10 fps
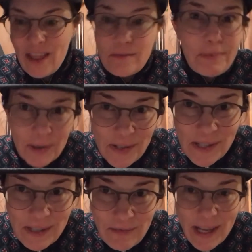The
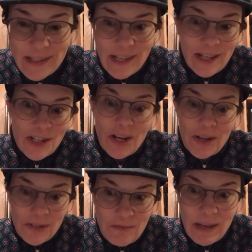person's amazing, and she
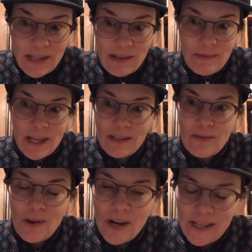also makes
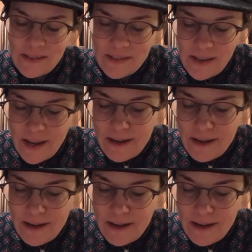amazing wines.